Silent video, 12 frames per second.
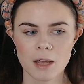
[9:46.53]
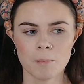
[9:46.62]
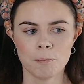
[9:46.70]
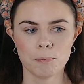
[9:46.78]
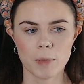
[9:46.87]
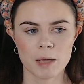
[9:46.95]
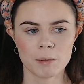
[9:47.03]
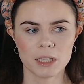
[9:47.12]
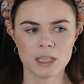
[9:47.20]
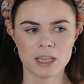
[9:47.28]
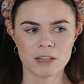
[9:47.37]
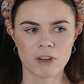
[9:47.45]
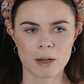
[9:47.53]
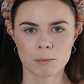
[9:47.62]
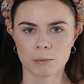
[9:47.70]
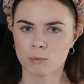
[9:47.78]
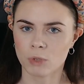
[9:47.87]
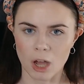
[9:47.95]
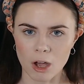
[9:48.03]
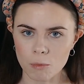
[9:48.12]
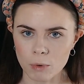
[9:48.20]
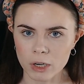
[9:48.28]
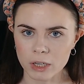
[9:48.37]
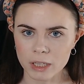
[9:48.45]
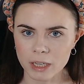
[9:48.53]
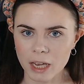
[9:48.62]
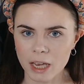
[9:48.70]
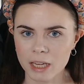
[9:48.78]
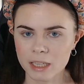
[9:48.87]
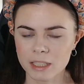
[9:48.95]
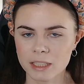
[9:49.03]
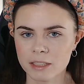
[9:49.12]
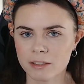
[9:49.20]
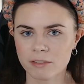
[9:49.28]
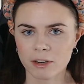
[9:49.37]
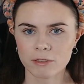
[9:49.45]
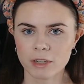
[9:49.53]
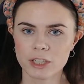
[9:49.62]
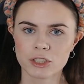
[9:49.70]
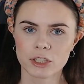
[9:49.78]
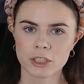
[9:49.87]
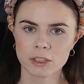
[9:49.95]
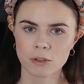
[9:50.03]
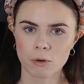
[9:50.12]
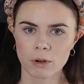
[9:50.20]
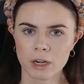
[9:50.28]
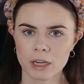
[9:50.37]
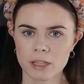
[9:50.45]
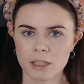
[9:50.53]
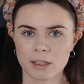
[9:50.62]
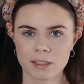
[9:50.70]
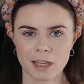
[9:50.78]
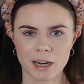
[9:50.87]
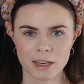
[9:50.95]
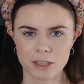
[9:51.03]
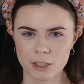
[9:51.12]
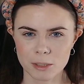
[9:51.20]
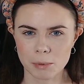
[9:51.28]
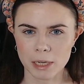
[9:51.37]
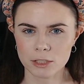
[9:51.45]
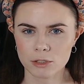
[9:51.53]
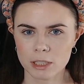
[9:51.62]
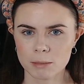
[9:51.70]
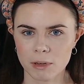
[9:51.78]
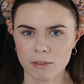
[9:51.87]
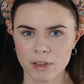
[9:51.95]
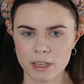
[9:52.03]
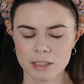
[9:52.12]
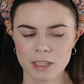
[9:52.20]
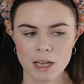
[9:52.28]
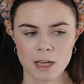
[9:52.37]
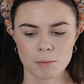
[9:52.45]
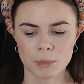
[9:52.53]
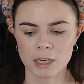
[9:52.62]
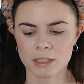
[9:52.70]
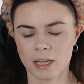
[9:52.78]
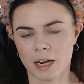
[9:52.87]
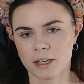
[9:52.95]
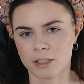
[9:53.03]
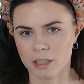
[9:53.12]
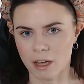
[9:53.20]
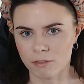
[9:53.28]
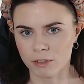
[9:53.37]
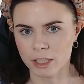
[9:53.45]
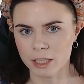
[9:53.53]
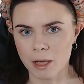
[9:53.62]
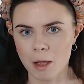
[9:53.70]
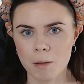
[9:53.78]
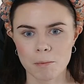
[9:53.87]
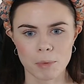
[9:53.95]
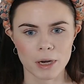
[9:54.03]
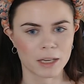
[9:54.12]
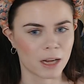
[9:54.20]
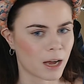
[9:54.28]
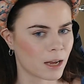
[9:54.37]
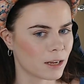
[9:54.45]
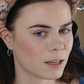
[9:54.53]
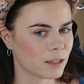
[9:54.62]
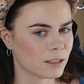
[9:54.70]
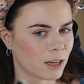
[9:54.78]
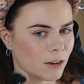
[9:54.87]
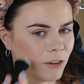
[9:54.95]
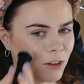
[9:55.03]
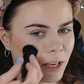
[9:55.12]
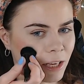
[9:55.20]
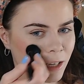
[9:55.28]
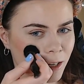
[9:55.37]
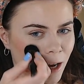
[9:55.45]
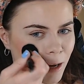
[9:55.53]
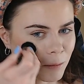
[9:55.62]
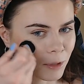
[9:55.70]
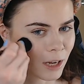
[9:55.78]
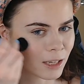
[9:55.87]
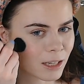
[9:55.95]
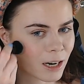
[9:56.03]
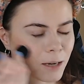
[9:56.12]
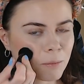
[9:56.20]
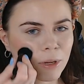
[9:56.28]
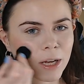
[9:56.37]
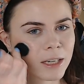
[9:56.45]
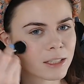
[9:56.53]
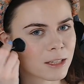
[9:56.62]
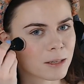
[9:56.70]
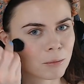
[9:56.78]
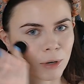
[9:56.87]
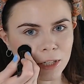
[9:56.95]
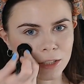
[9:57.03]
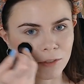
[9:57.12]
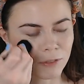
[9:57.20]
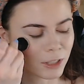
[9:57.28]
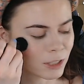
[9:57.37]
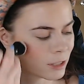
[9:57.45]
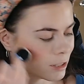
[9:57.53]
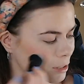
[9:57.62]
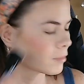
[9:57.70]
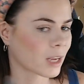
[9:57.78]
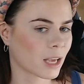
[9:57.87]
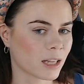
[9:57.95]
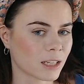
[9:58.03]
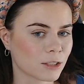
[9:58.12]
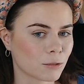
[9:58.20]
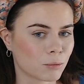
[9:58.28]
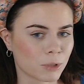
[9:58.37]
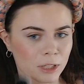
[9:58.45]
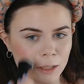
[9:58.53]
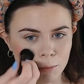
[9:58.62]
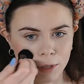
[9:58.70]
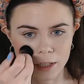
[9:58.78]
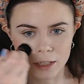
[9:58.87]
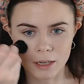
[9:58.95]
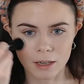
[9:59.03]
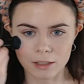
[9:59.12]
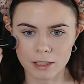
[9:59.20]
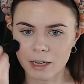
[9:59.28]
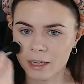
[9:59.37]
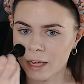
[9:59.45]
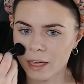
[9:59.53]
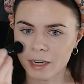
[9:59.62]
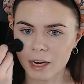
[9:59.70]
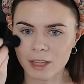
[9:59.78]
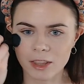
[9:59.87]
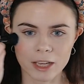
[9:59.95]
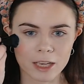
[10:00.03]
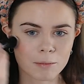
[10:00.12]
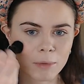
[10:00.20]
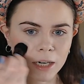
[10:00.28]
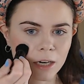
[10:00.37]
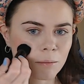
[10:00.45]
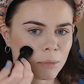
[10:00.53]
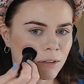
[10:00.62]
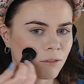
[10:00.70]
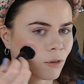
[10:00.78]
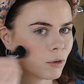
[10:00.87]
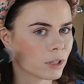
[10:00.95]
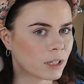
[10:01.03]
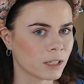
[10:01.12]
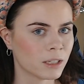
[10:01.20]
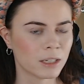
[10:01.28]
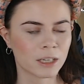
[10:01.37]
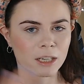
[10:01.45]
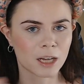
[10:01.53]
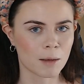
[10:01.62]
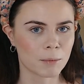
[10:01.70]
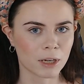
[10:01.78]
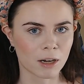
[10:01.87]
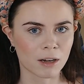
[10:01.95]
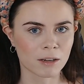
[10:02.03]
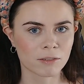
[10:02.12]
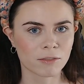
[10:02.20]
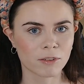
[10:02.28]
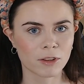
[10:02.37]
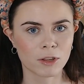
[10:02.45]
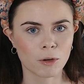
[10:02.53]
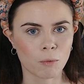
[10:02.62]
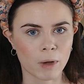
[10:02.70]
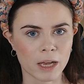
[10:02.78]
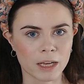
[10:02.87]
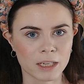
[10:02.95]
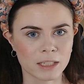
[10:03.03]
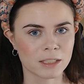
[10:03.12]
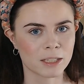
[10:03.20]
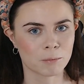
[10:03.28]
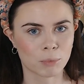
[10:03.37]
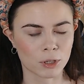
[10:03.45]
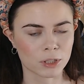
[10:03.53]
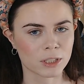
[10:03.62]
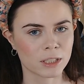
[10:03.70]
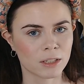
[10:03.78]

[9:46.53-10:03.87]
Maybe if I'm not wearing any foundation or anything like that, I could apply it straight to my face because then I could cover it. but I definitely am glad that I applied it to the brush first. And that's a really pretty color. Again, I think it might not be fully coming off the way it is in person